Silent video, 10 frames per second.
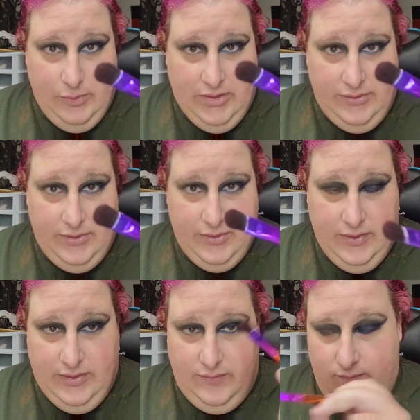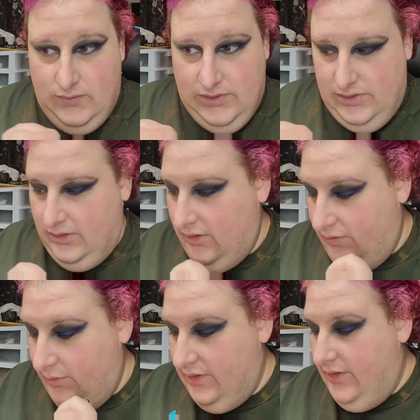brush that isn't covered
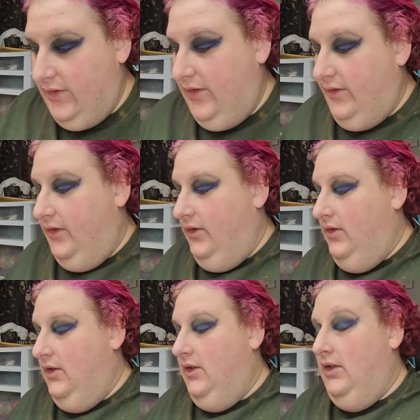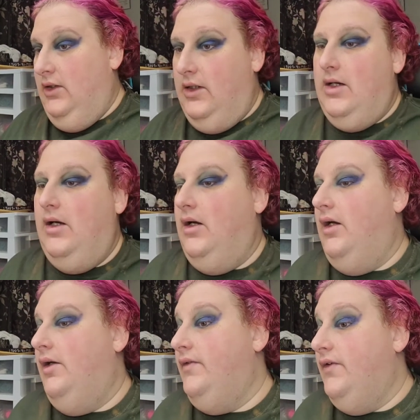with another color,
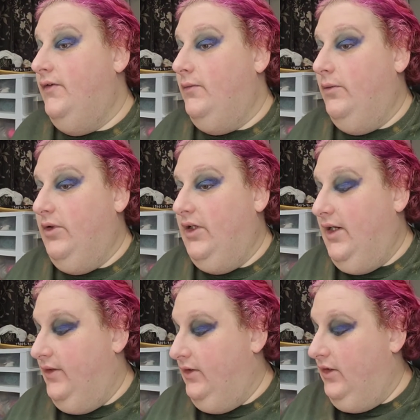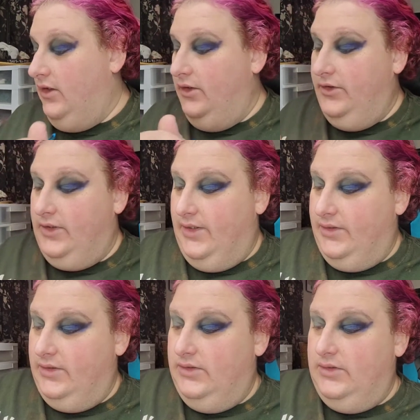and this is where we're going to add the
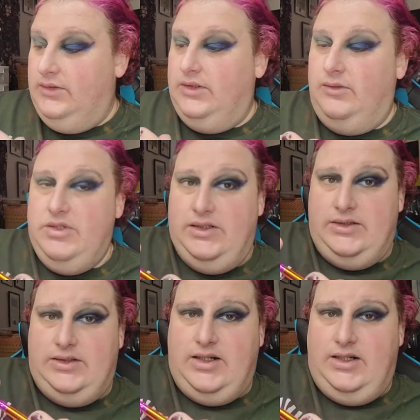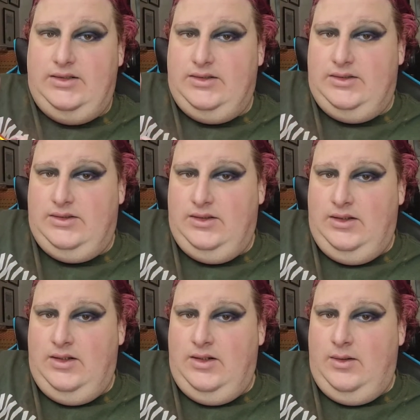contrast, because it's going to be this nice
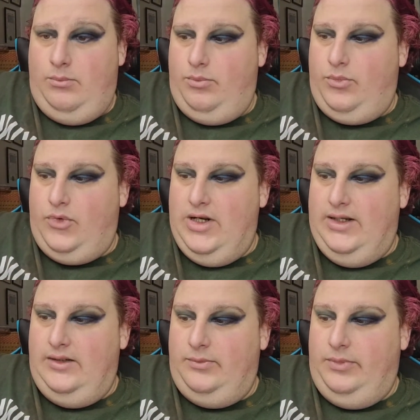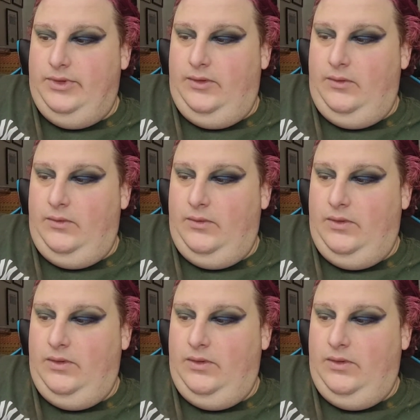bright blue.